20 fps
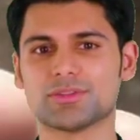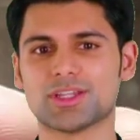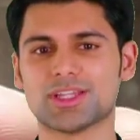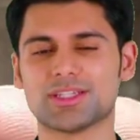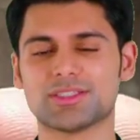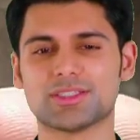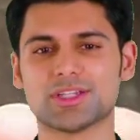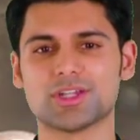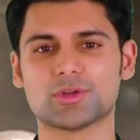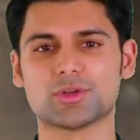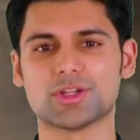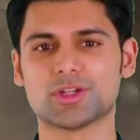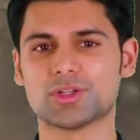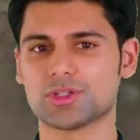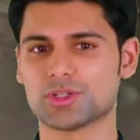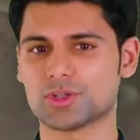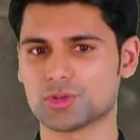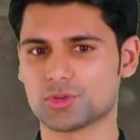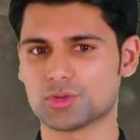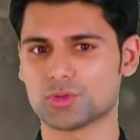The
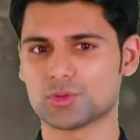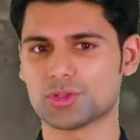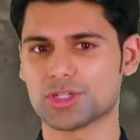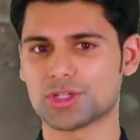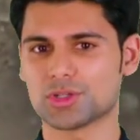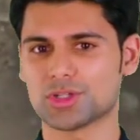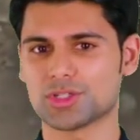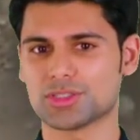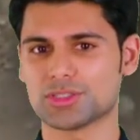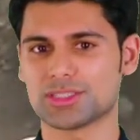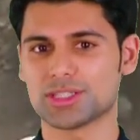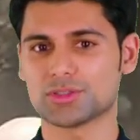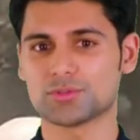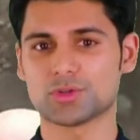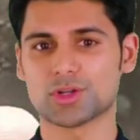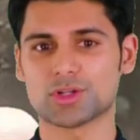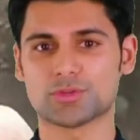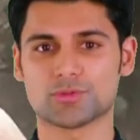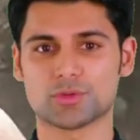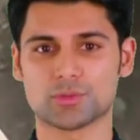interior usually looks
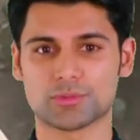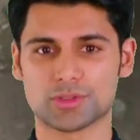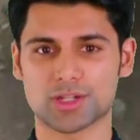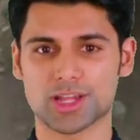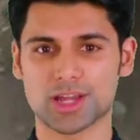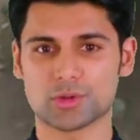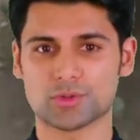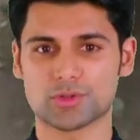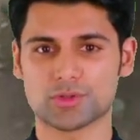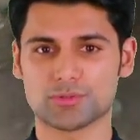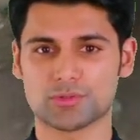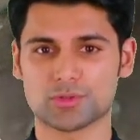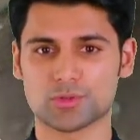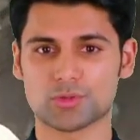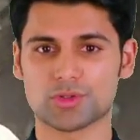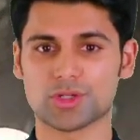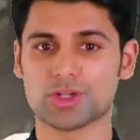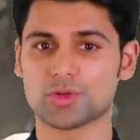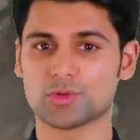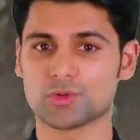different from the outer
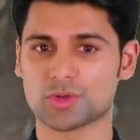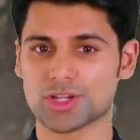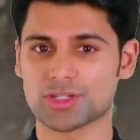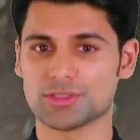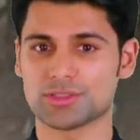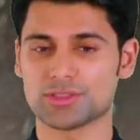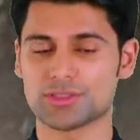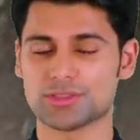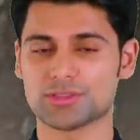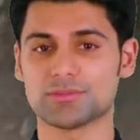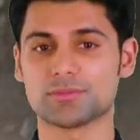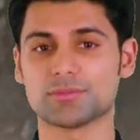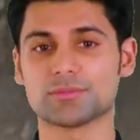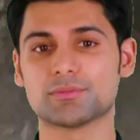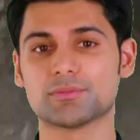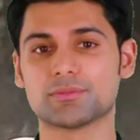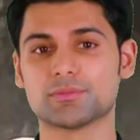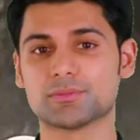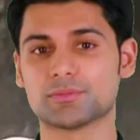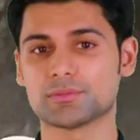fusion crust.
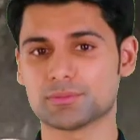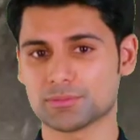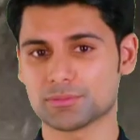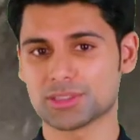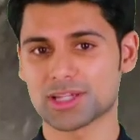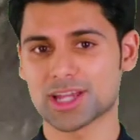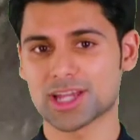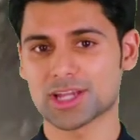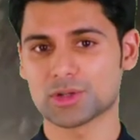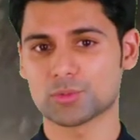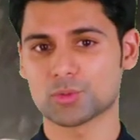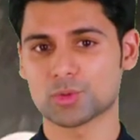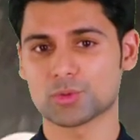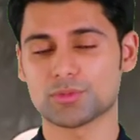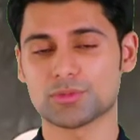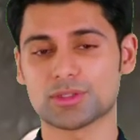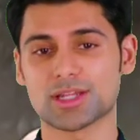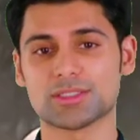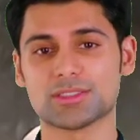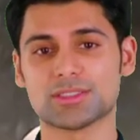It
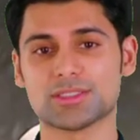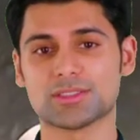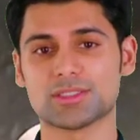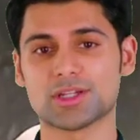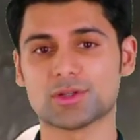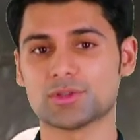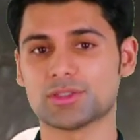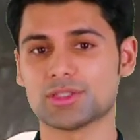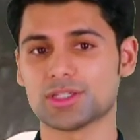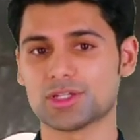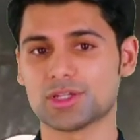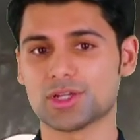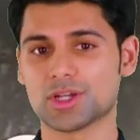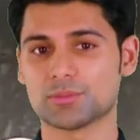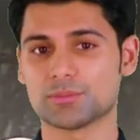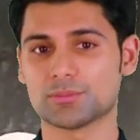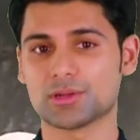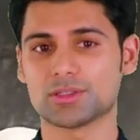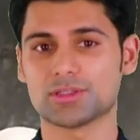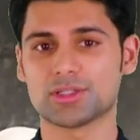won't necessarily
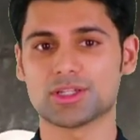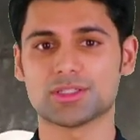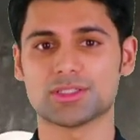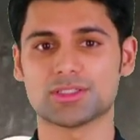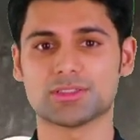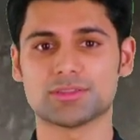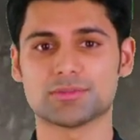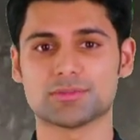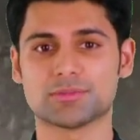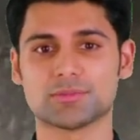look melted.